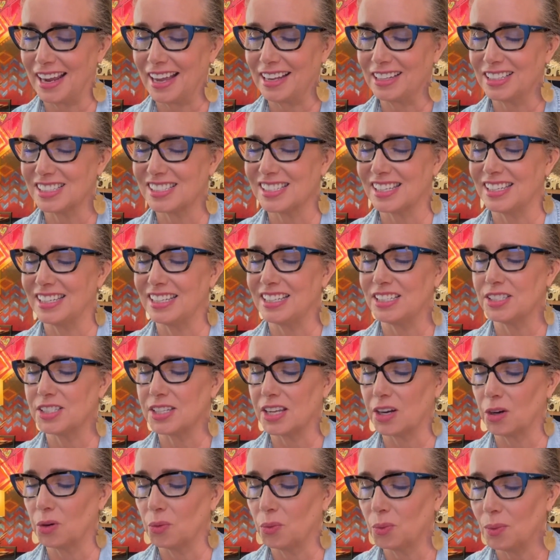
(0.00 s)
Allison is
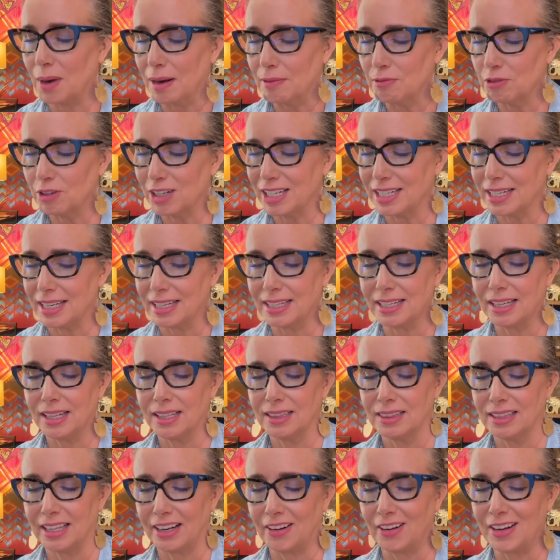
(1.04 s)
irreverent and
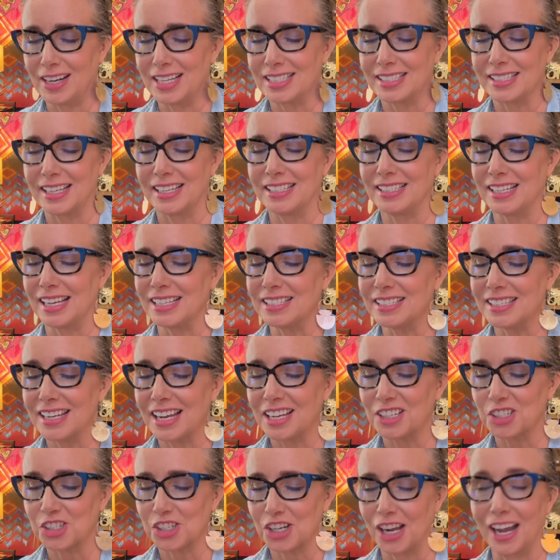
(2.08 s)
hilarious and does
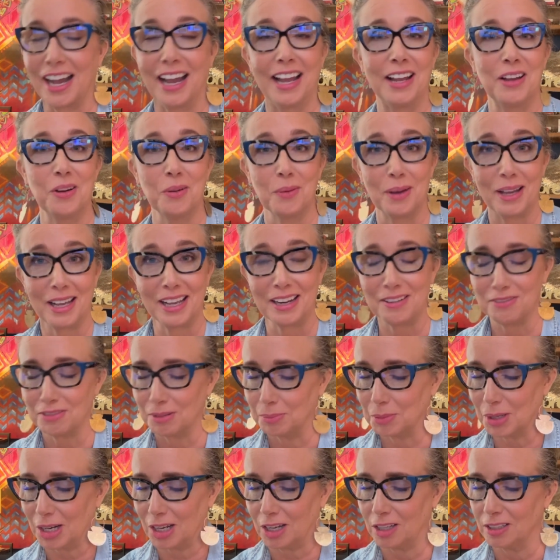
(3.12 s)
not shy away
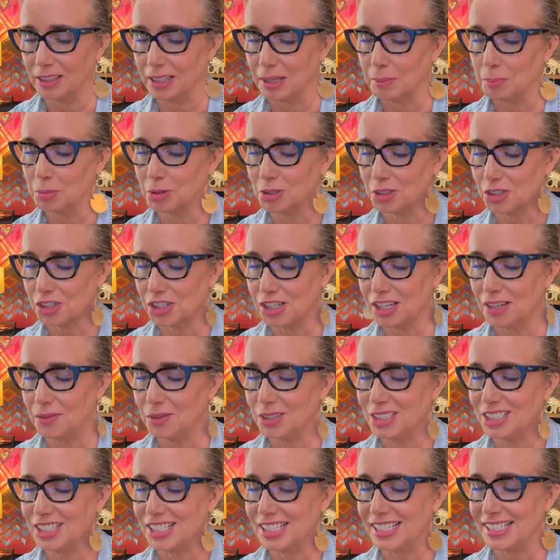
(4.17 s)
from calling bullshit
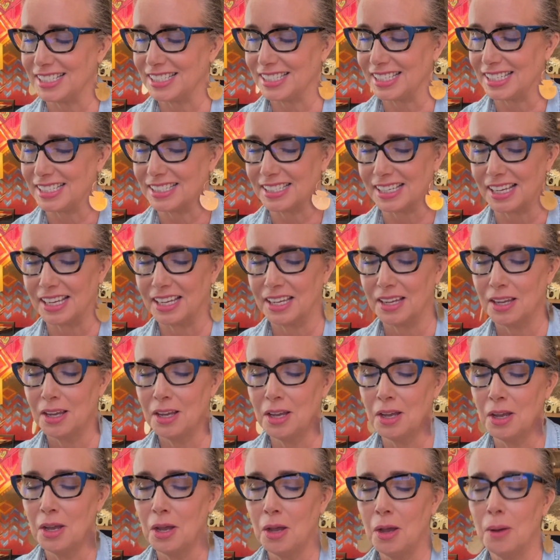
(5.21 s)
when she sees it.
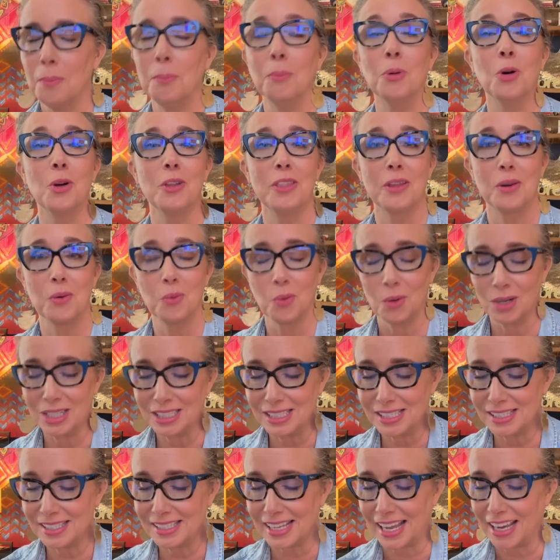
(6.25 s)
More than
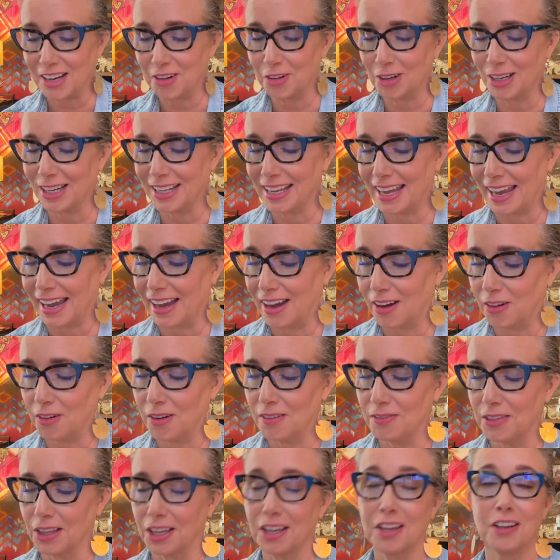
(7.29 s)
one sacred cow
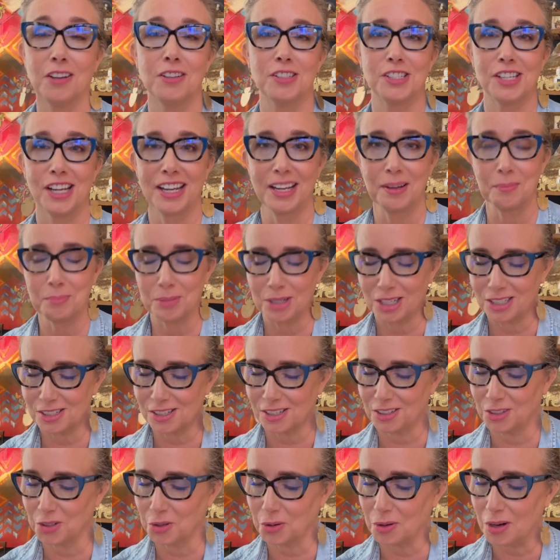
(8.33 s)
of the coaching and
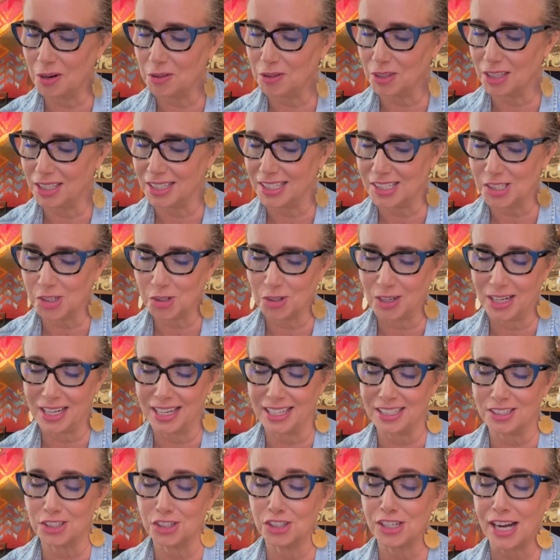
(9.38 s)
personal growth industry
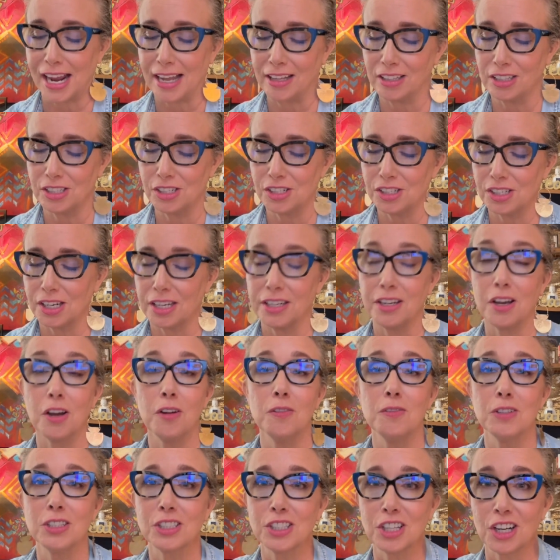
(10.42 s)
gets challenged and
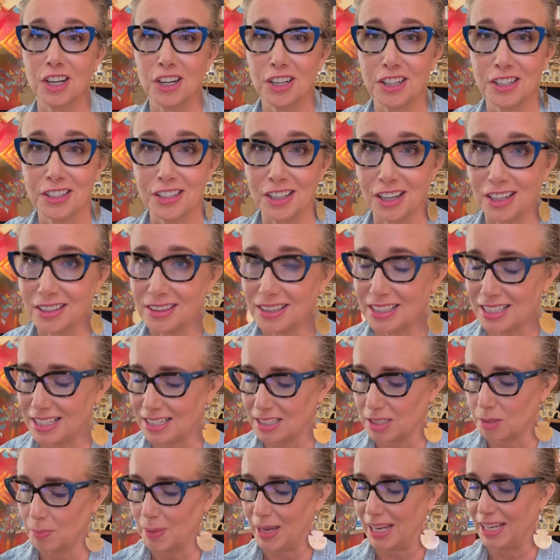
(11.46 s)
overturned on
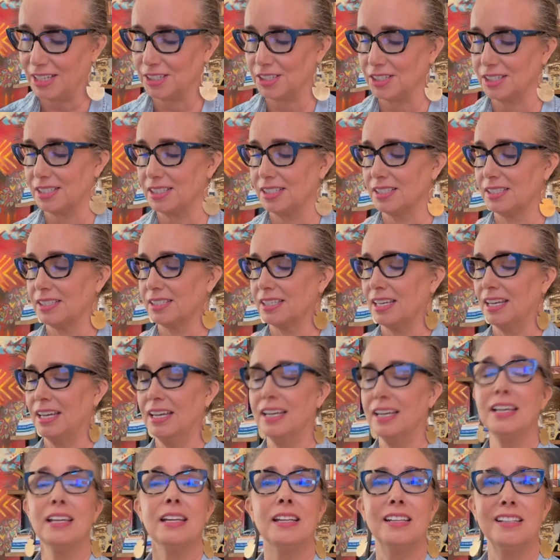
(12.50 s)
these pages.
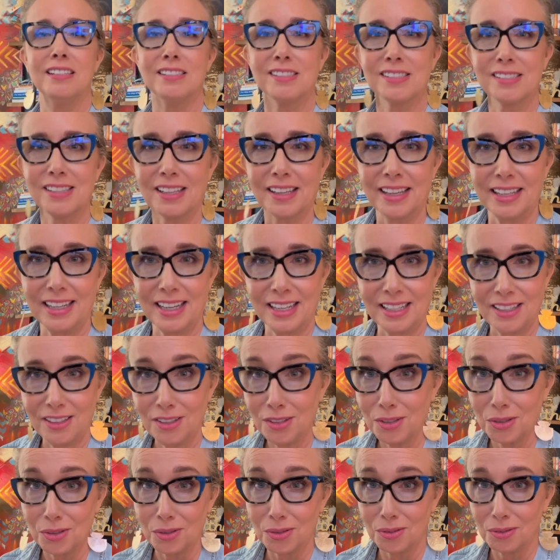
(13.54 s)
Here's looking at
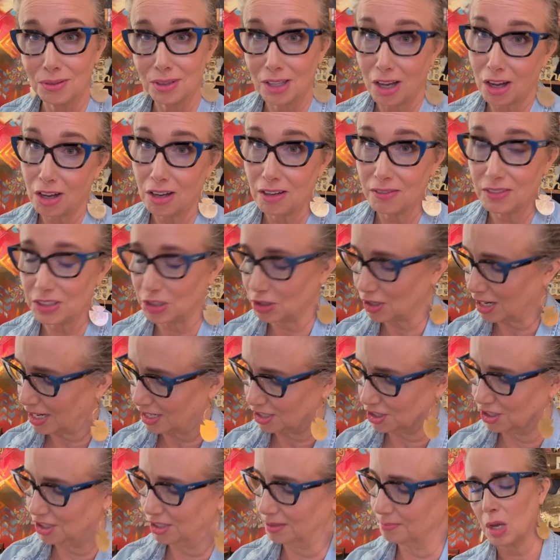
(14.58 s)
you, Law of
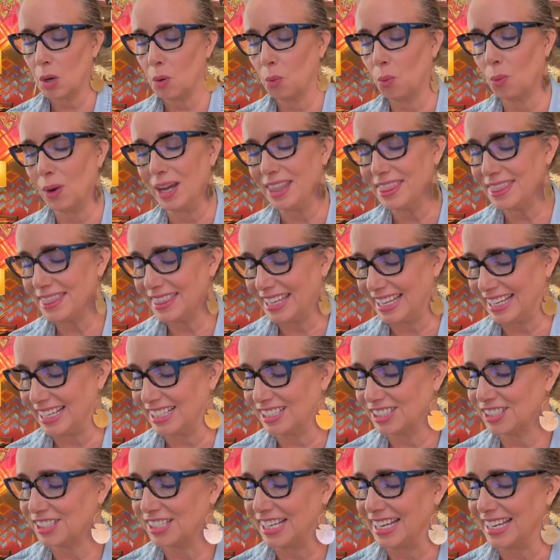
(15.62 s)
Attraction. One
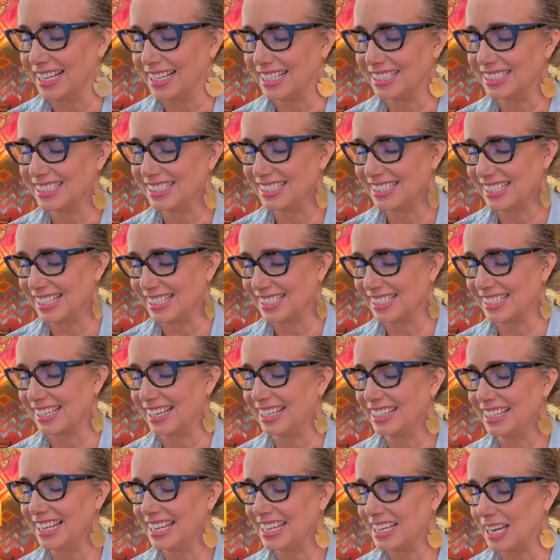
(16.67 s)
thing she
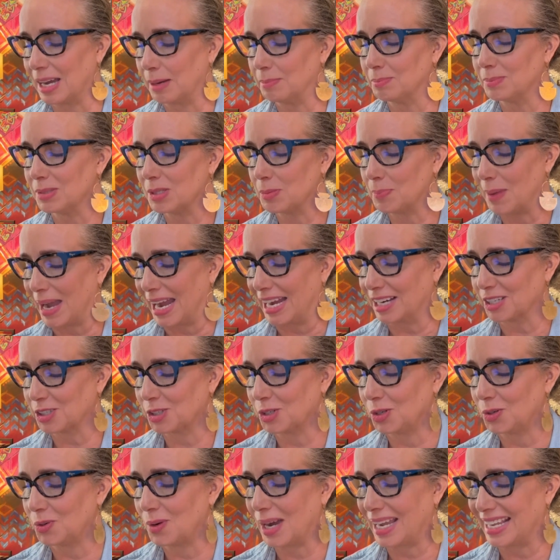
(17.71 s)
consistently comes back
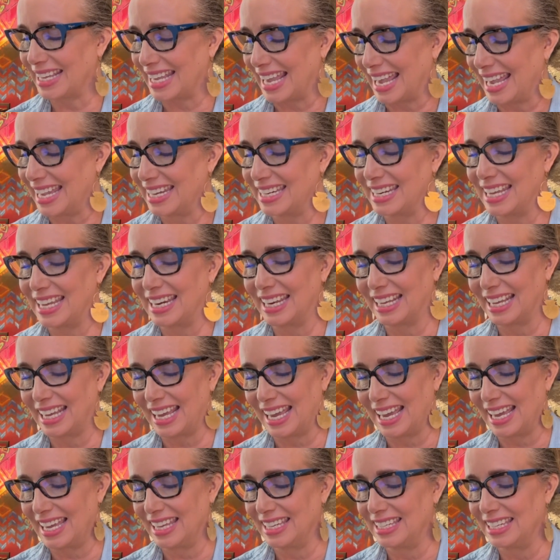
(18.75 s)
to again and
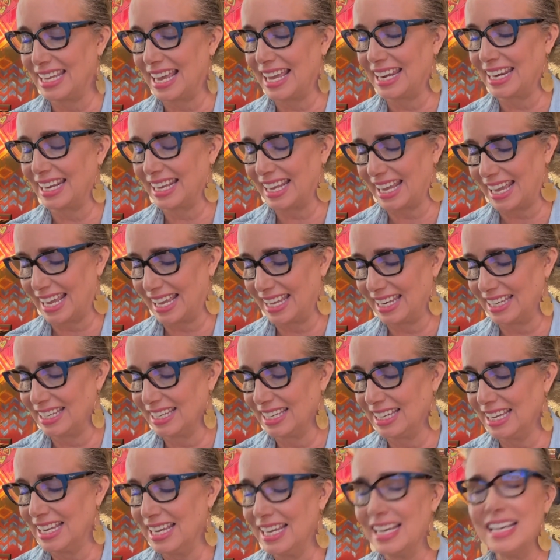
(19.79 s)
again and again
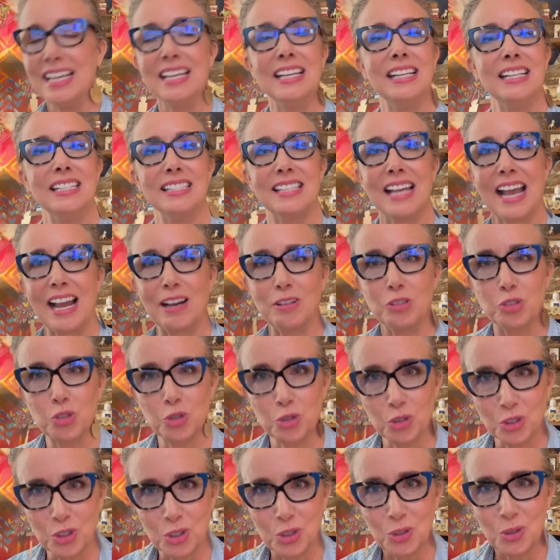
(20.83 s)
is how
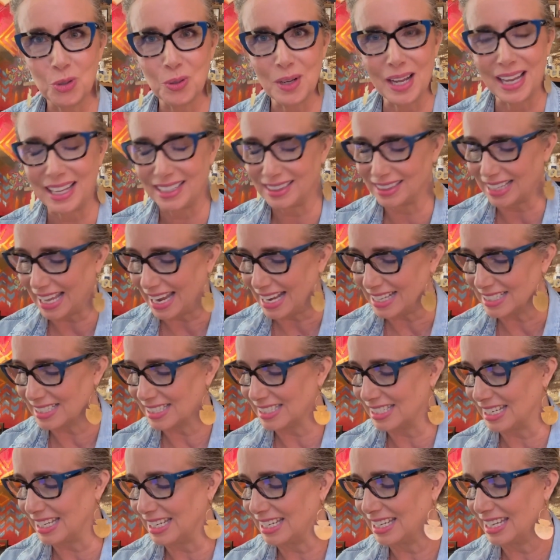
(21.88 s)
true and
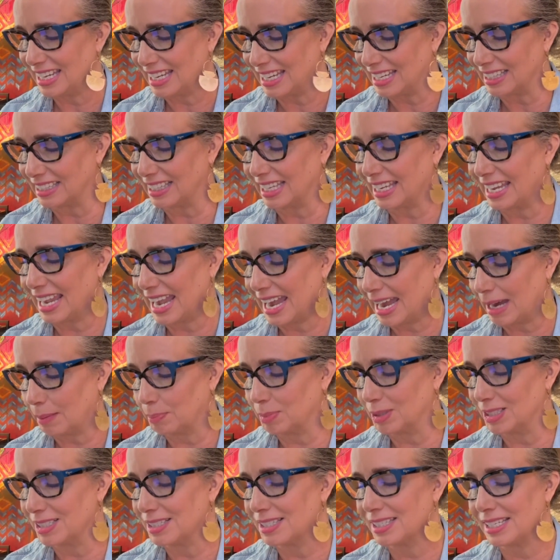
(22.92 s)
lasting healing
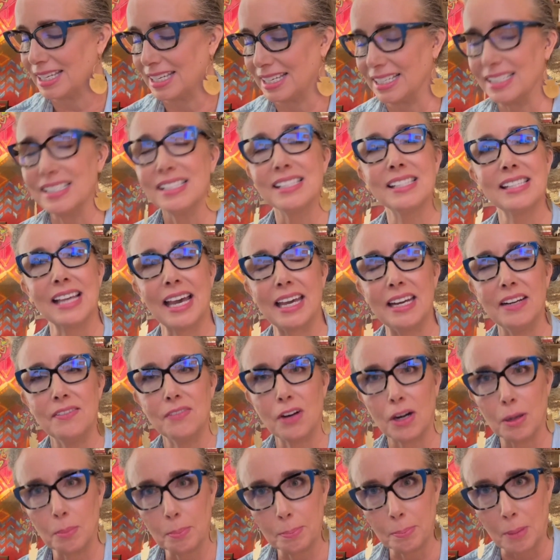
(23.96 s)
happens inside of
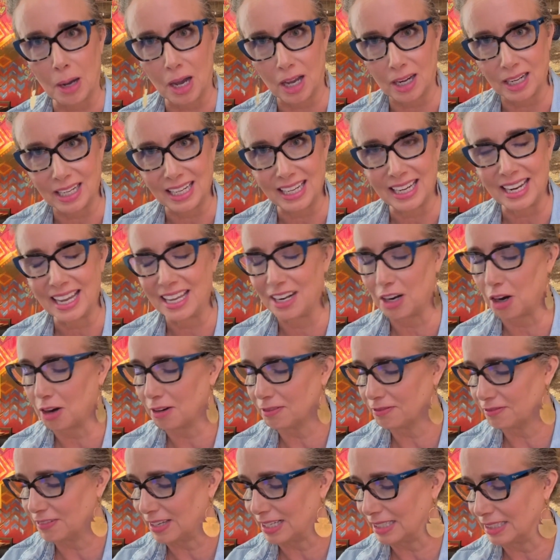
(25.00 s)
our body and our
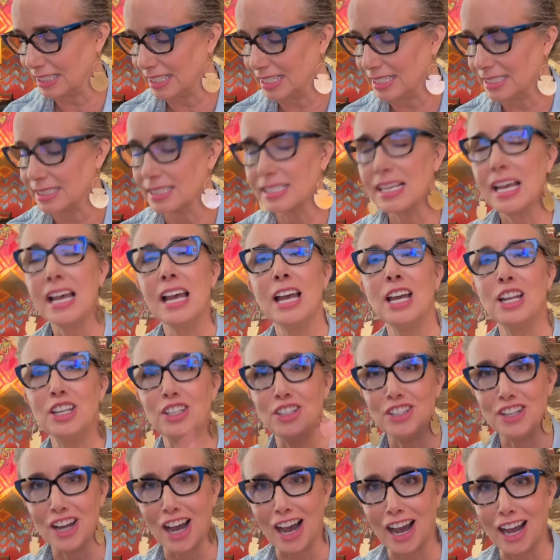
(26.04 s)
feelings,
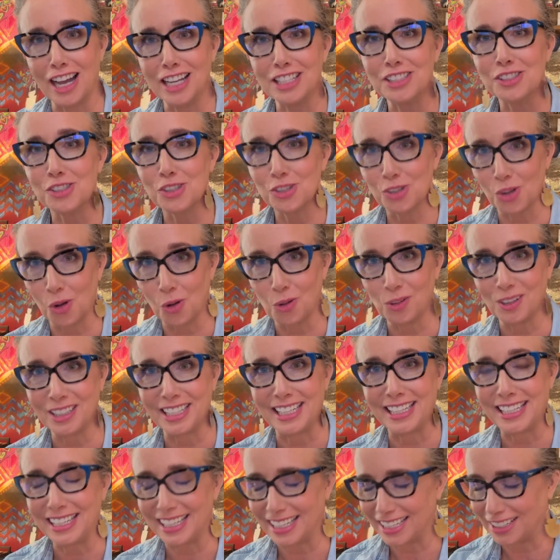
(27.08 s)
not
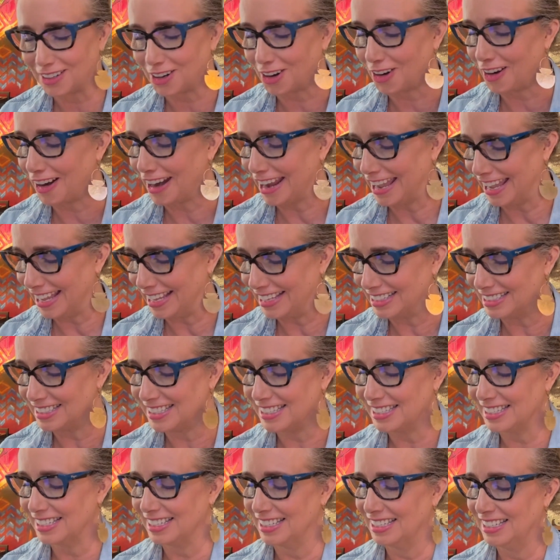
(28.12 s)
solely in our
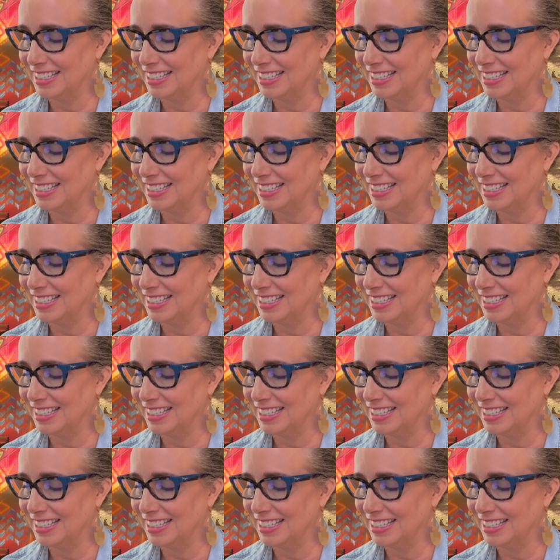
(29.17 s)
heads.